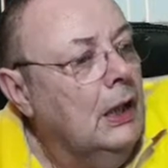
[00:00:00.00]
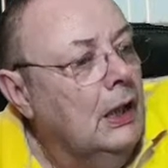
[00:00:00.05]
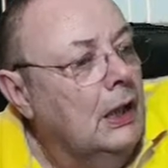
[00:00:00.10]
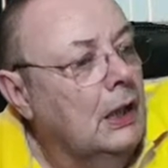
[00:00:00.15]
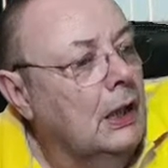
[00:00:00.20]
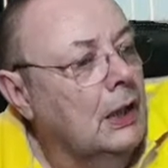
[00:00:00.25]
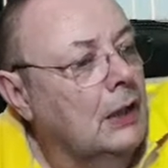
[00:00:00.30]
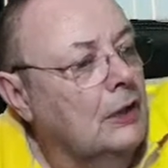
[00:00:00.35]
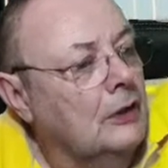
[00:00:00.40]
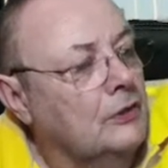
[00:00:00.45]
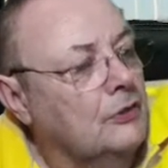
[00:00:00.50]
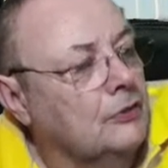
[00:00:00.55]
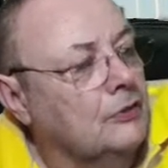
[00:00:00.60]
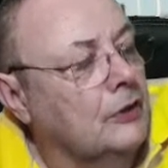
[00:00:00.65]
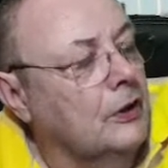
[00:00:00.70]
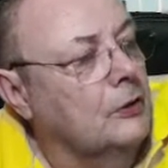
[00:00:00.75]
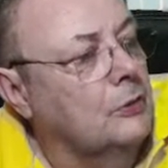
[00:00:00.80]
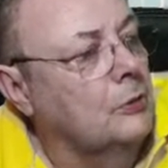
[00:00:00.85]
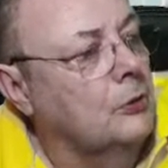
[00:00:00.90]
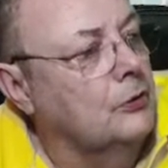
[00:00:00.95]
Let's
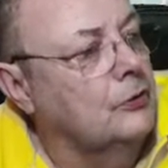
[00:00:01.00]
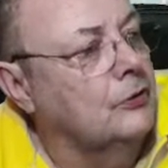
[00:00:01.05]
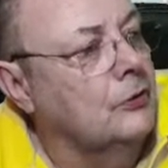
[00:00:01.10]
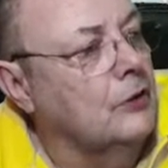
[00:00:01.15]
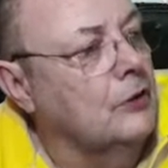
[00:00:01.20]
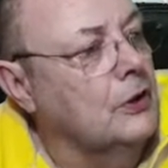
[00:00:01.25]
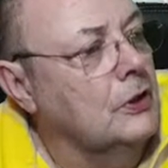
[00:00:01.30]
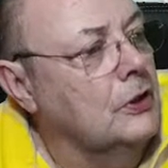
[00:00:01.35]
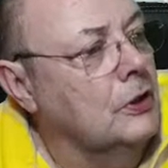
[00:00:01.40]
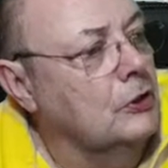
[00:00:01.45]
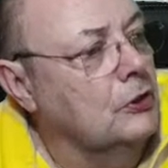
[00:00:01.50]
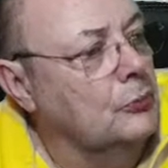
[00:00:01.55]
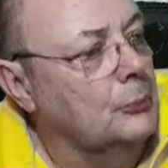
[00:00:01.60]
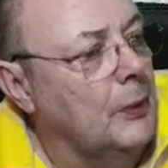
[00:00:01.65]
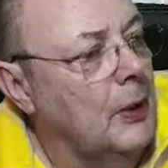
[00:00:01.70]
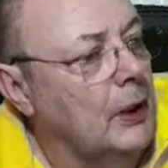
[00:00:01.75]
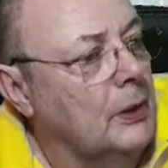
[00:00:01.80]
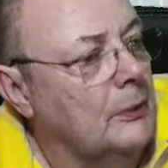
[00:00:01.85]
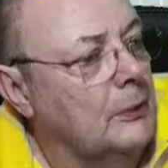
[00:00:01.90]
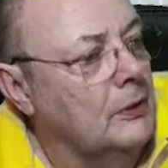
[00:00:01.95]
see what's in the
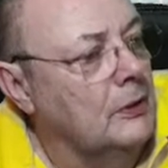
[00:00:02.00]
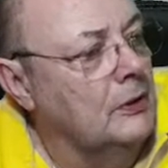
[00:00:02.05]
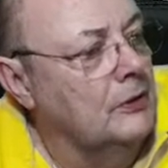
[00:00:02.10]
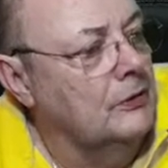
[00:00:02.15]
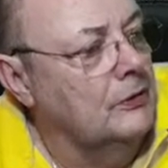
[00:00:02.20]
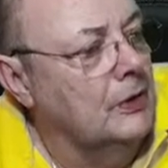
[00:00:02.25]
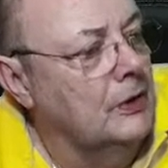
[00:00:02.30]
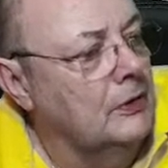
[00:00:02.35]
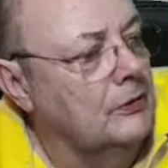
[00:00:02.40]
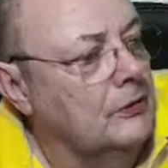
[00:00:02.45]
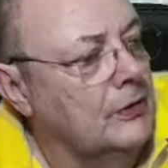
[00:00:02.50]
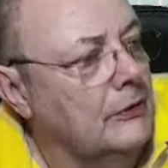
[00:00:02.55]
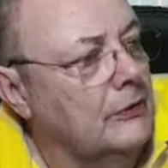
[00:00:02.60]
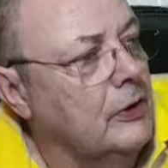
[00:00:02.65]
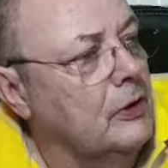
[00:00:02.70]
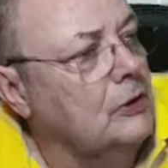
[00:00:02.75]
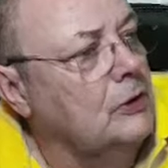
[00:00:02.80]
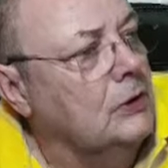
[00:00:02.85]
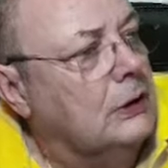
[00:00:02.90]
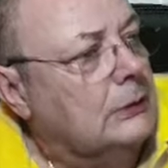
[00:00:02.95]
newspapers. Let's have a
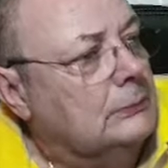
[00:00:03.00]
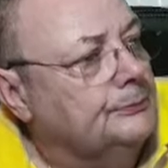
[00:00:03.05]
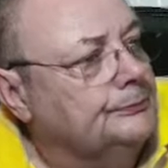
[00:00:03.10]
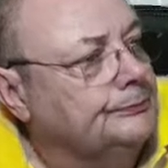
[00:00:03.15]
look.